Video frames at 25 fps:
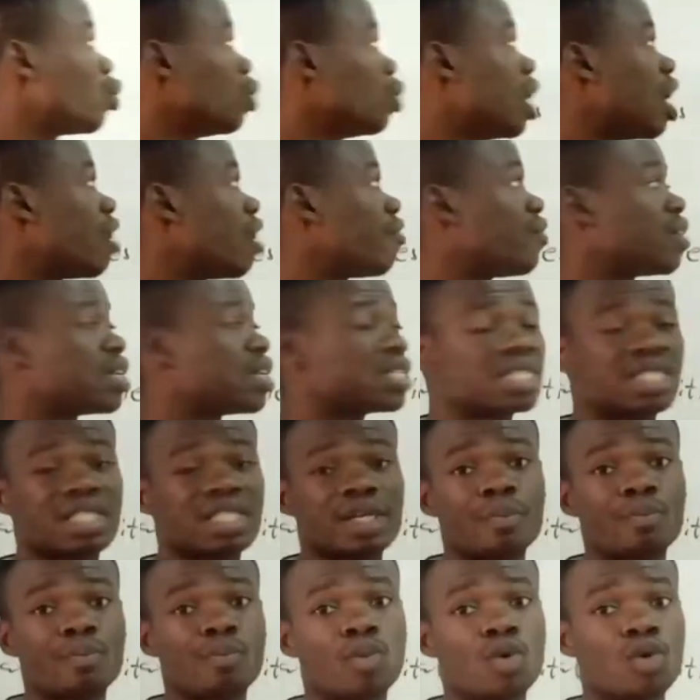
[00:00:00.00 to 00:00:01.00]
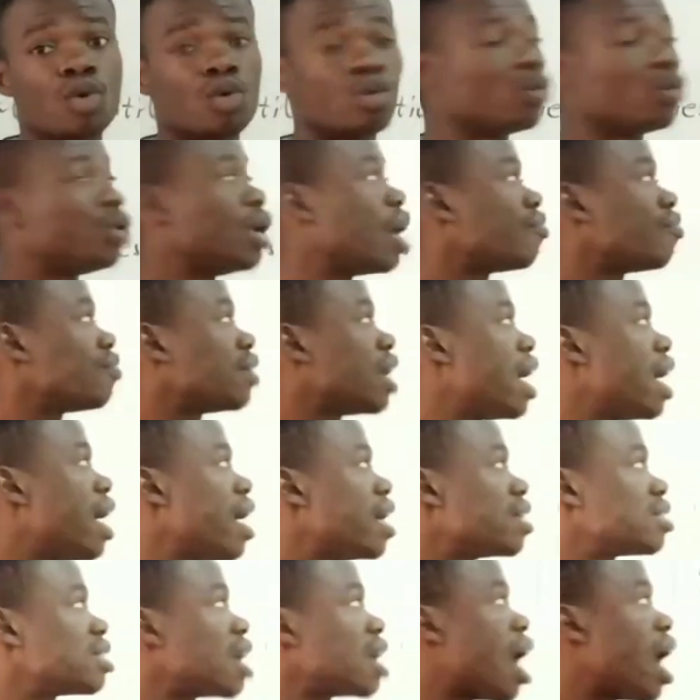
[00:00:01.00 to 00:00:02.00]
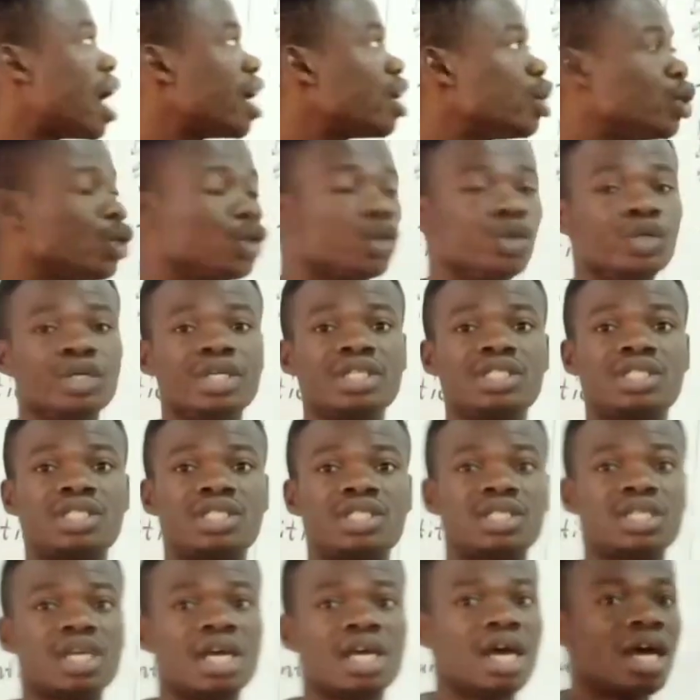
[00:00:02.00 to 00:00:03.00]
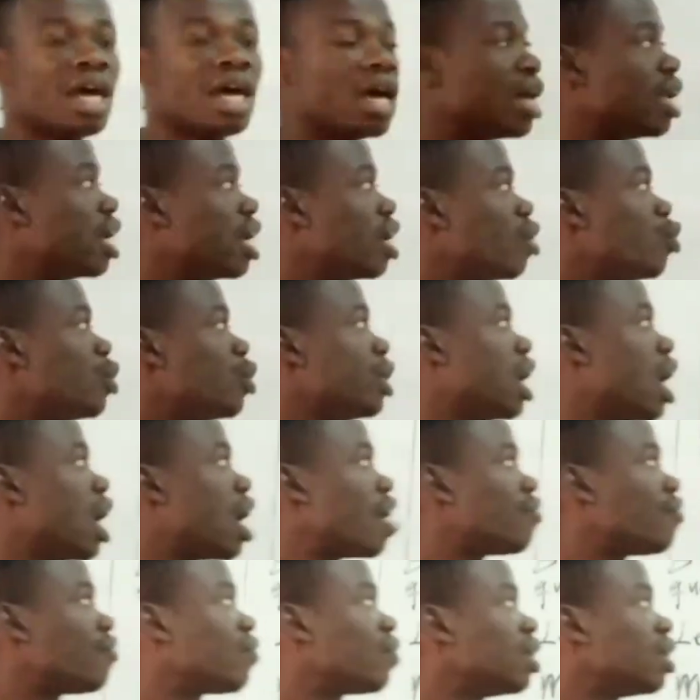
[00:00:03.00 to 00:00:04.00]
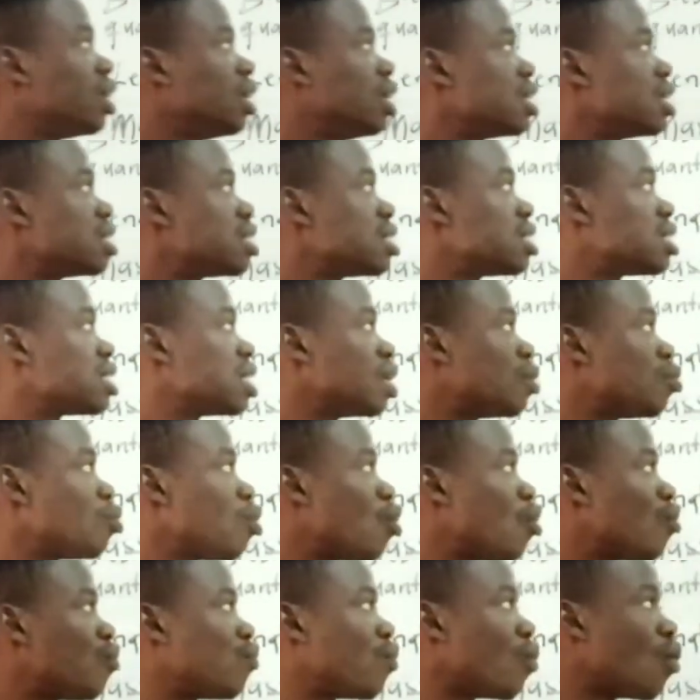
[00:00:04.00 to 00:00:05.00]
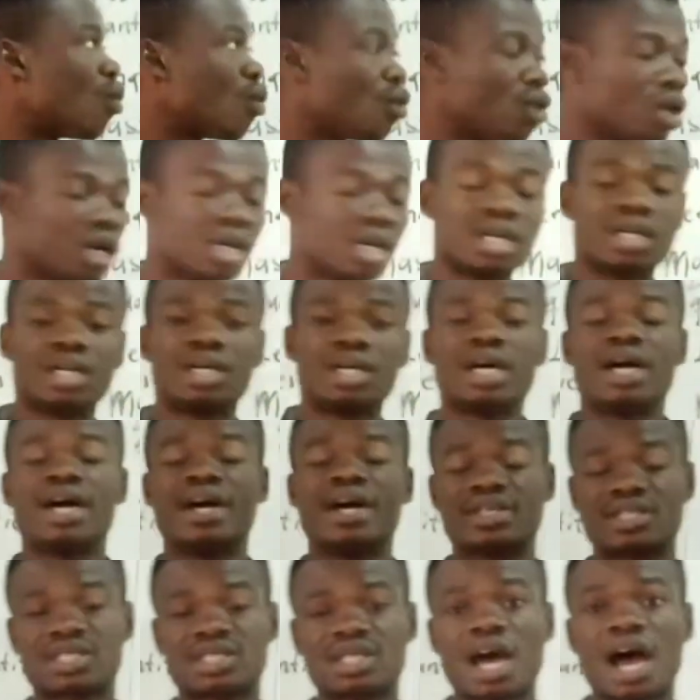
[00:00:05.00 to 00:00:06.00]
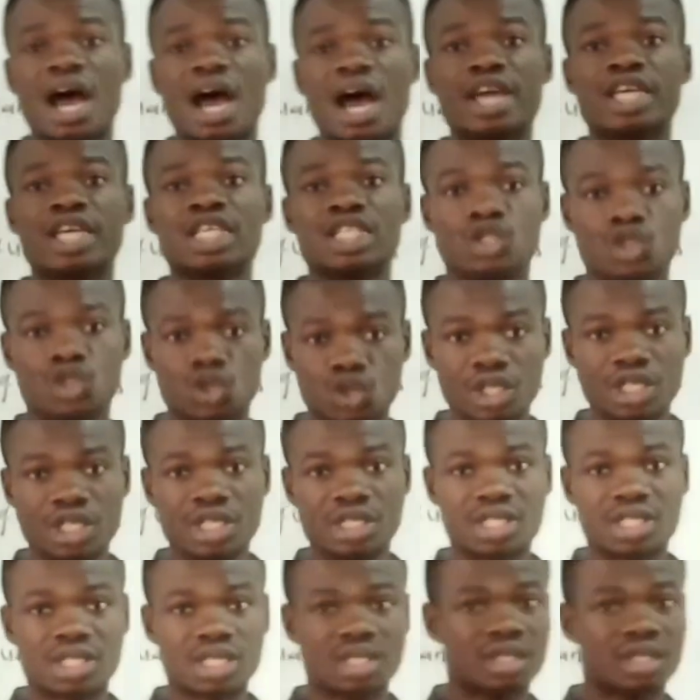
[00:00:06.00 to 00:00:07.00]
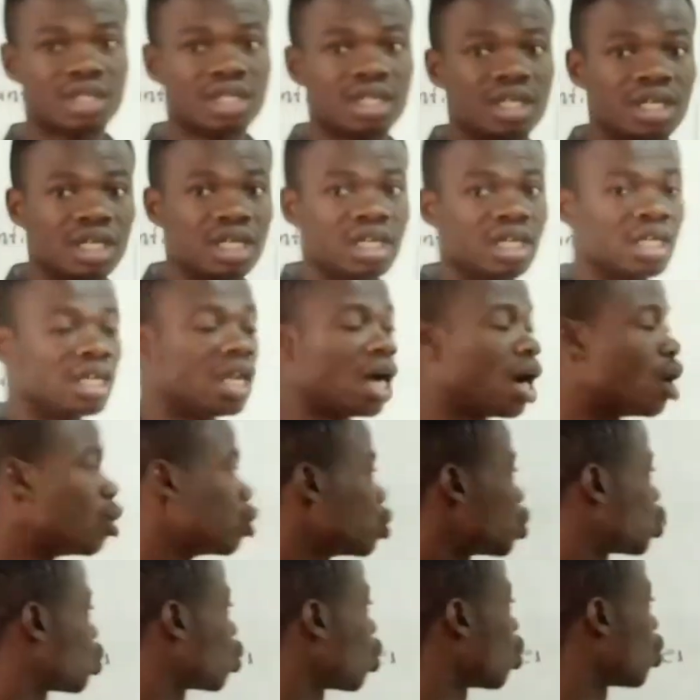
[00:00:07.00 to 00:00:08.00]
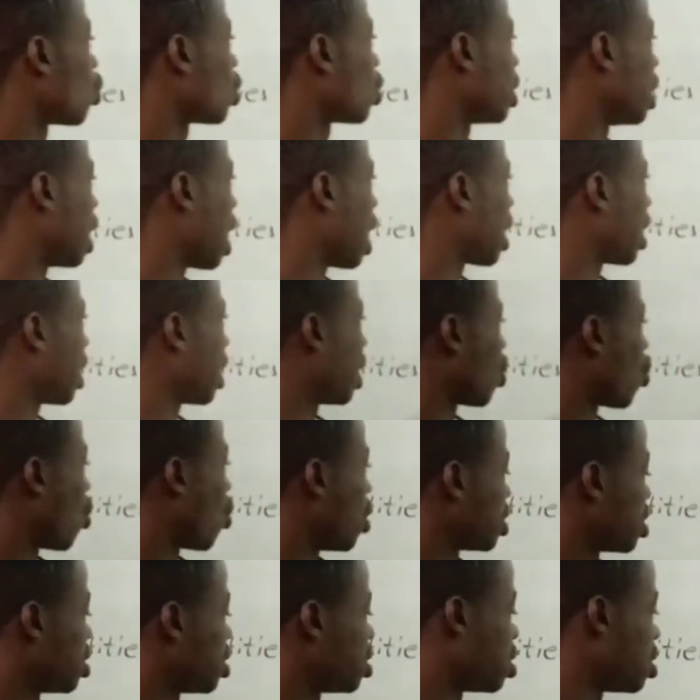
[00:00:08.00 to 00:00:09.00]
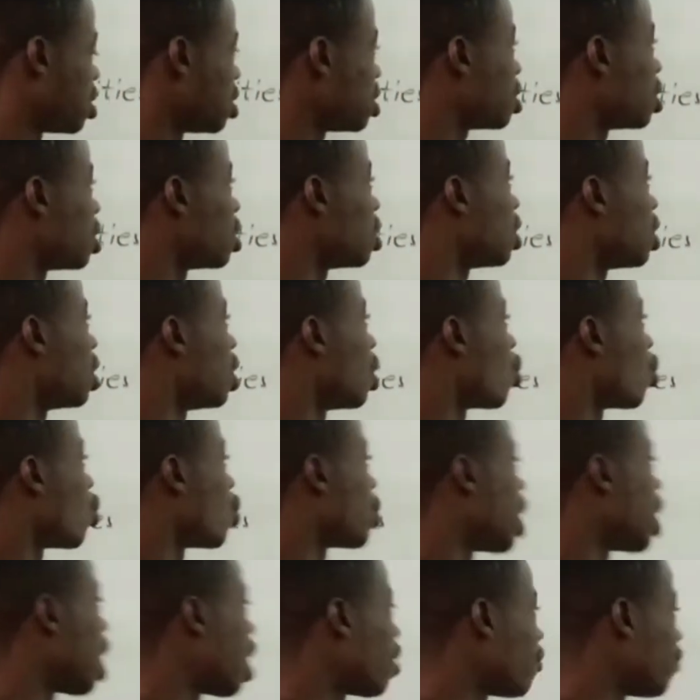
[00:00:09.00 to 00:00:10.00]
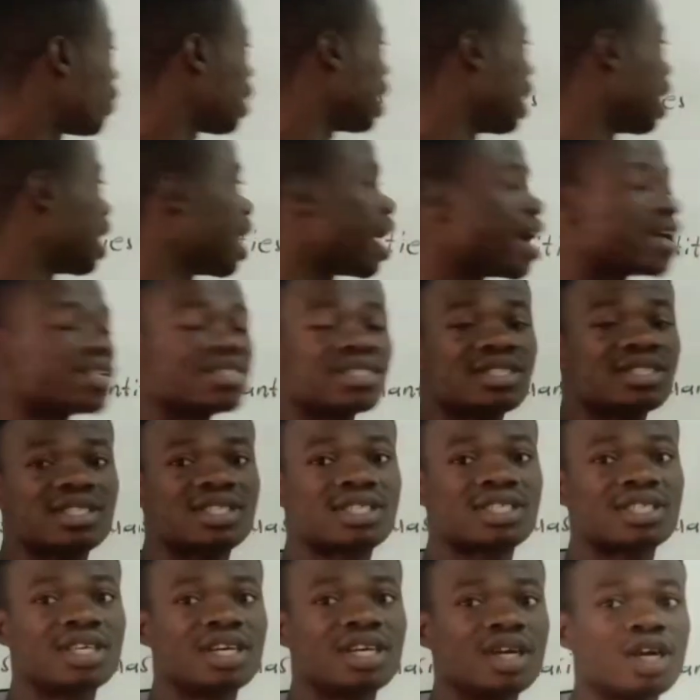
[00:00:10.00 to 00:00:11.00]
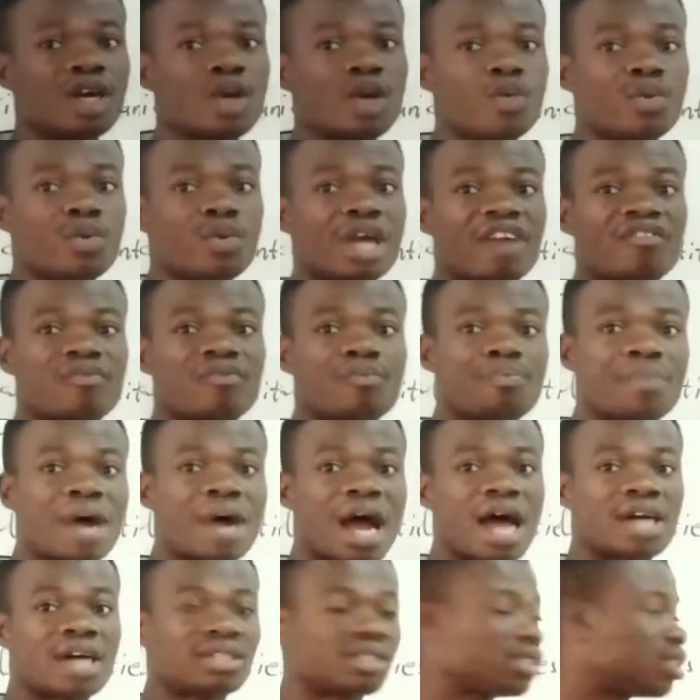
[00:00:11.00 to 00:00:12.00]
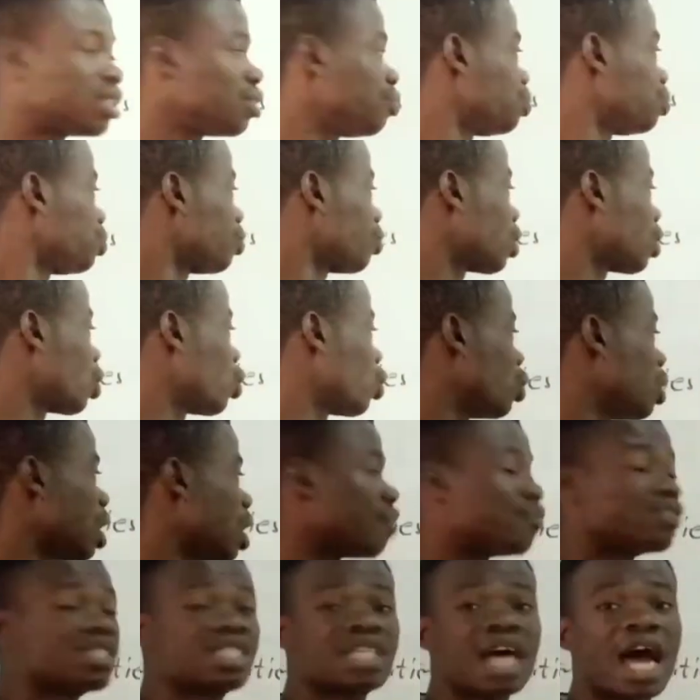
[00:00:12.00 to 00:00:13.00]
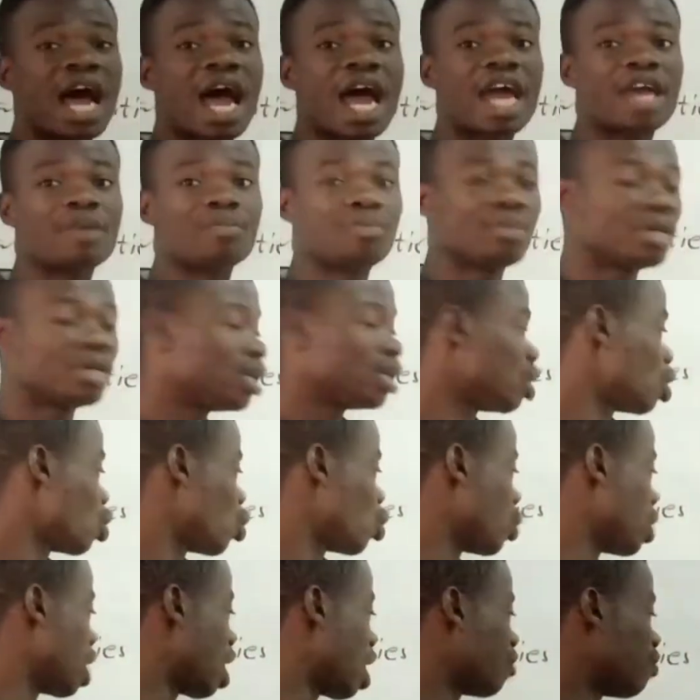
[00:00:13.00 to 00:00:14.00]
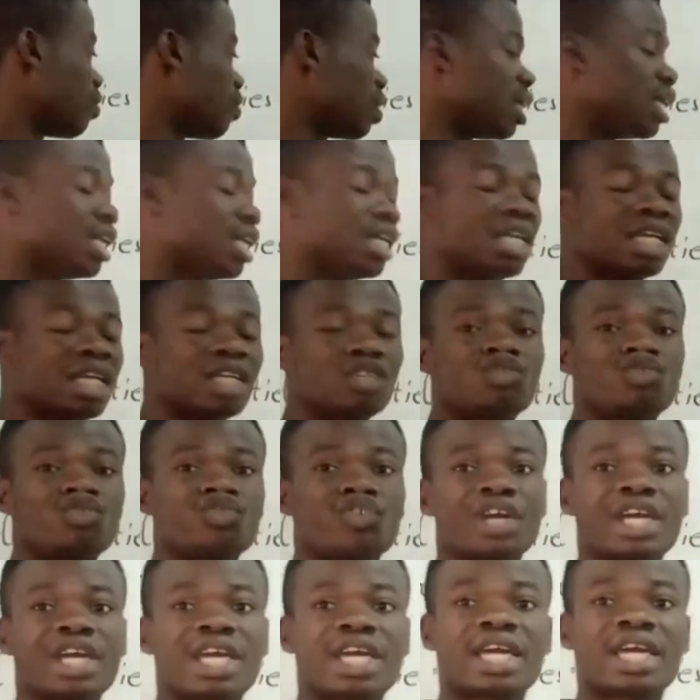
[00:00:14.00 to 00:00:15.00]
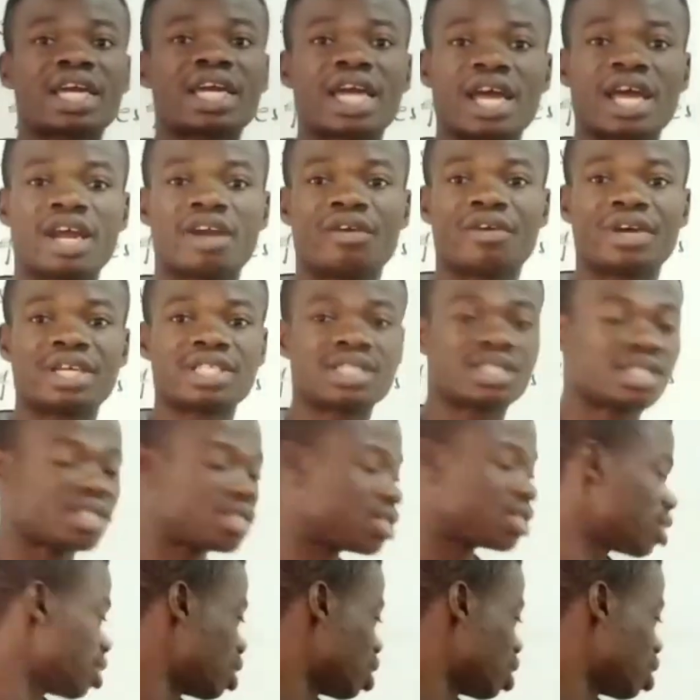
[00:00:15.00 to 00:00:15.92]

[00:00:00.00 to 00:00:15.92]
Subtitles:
we have symbol, we have SI units, and then we have symbol for SI unit. Now, so under the quantities, we have length, we have mass, we have time, we have electric current,